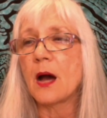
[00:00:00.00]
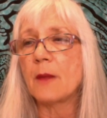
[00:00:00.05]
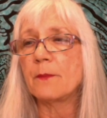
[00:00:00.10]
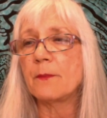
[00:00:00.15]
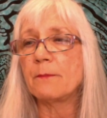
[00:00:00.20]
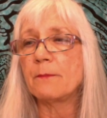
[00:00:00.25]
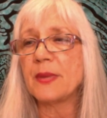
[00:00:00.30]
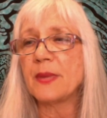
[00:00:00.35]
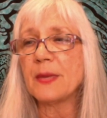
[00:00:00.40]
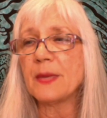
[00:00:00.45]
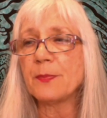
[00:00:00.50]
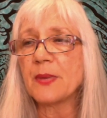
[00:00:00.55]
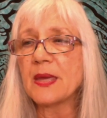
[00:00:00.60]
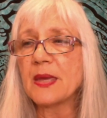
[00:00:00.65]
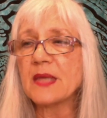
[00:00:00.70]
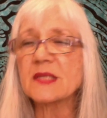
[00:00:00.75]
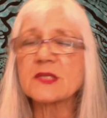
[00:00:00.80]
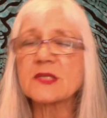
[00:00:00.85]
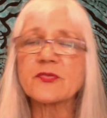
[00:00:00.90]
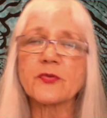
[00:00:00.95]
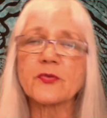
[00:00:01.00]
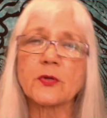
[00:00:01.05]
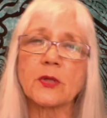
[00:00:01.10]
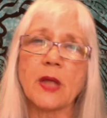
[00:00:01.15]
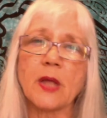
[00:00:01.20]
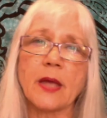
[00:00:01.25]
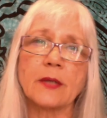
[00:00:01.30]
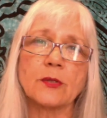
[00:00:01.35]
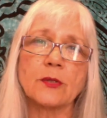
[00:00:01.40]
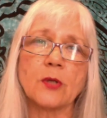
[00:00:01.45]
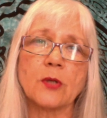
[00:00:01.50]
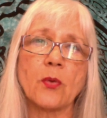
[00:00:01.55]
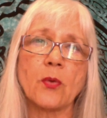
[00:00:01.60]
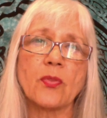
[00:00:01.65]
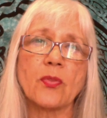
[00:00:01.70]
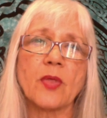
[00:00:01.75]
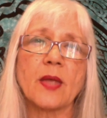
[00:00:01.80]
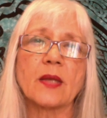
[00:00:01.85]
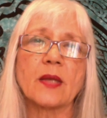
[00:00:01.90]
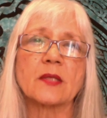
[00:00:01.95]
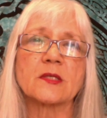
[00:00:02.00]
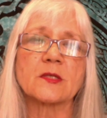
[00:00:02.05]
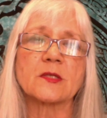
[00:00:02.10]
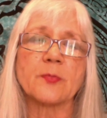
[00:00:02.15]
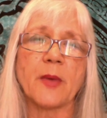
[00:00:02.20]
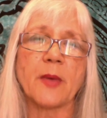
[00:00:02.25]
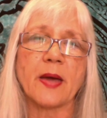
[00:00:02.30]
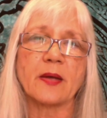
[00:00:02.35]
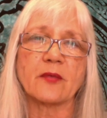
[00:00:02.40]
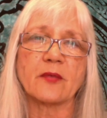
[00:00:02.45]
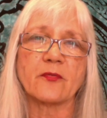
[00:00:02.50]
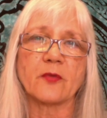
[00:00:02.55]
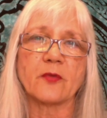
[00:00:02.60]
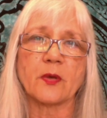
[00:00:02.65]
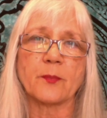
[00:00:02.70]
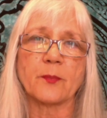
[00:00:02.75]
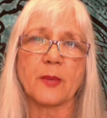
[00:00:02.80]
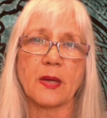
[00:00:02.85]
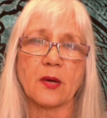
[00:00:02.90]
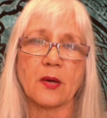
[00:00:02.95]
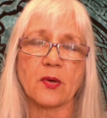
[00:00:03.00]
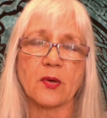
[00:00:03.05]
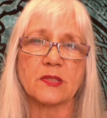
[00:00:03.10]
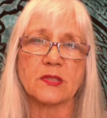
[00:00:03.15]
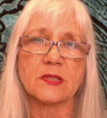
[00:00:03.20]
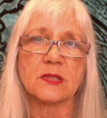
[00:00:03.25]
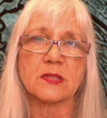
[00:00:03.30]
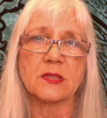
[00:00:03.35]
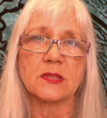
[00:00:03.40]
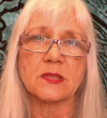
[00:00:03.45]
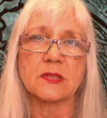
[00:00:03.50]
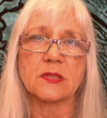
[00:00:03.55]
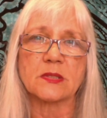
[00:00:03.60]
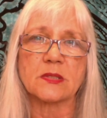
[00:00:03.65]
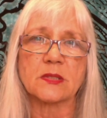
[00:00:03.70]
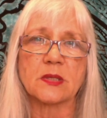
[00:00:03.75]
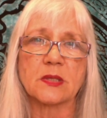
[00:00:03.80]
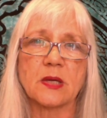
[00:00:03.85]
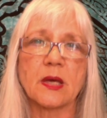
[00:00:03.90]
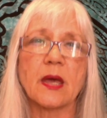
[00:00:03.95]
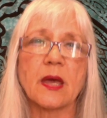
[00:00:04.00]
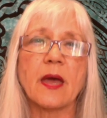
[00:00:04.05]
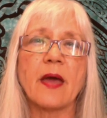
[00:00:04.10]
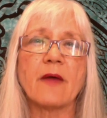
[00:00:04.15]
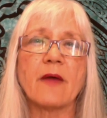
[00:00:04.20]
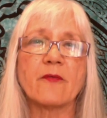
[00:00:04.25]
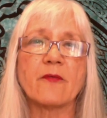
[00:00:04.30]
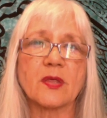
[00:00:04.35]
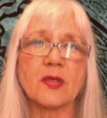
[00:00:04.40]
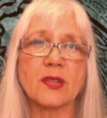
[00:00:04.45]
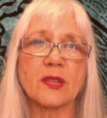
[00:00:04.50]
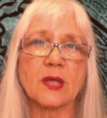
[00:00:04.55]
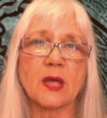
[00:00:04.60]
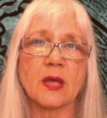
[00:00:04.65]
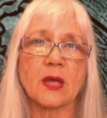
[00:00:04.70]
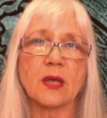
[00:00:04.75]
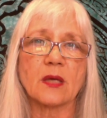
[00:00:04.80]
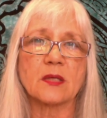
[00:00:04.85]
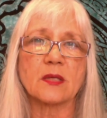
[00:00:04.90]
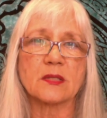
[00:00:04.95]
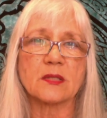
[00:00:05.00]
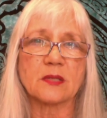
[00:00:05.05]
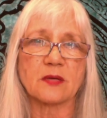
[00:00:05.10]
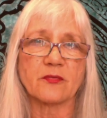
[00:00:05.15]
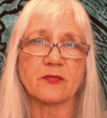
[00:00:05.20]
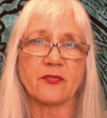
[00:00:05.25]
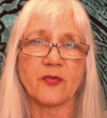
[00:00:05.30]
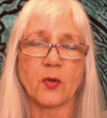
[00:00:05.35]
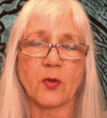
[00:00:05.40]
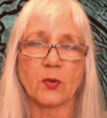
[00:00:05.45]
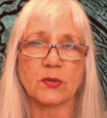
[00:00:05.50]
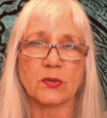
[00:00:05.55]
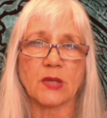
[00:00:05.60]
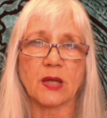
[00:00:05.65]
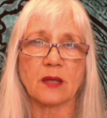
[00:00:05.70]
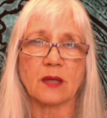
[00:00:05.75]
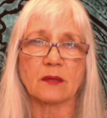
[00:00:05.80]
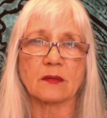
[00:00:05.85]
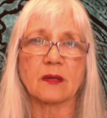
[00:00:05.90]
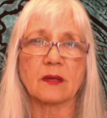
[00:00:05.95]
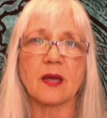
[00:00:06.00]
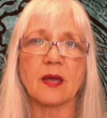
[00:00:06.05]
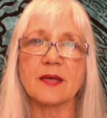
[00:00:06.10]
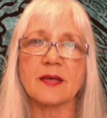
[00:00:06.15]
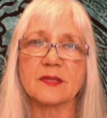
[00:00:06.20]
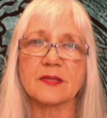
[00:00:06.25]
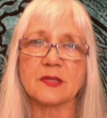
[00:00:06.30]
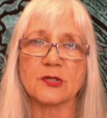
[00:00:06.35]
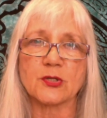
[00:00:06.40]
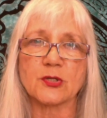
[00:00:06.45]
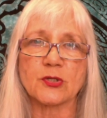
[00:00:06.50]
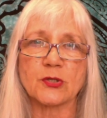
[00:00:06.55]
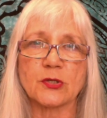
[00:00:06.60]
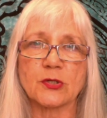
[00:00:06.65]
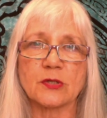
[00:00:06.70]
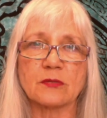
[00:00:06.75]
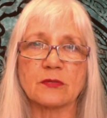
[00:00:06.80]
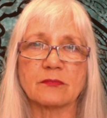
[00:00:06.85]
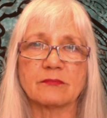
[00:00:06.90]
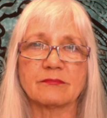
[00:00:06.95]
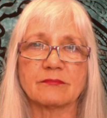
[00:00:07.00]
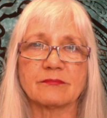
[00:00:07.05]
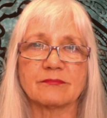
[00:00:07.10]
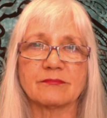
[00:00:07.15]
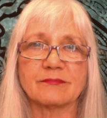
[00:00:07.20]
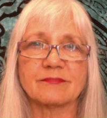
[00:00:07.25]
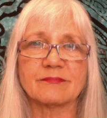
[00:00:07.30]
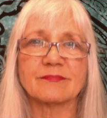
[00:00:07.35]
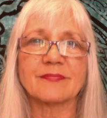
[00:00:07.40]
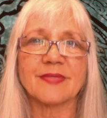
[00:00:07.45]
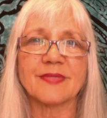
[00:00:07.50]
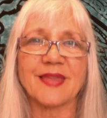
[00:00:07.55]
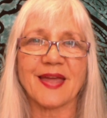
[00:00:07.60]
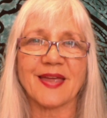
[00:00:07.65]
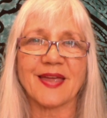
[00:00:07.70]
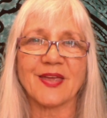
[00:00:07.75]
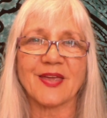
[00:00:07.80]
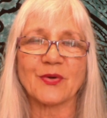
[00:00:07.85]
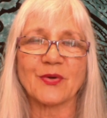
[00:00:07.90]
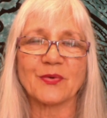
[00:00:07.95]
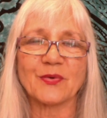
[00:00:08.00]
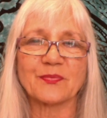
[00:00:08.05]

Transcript: Be peaceful and know that in spite of appearances, everything is unfolding as it should. Thank you.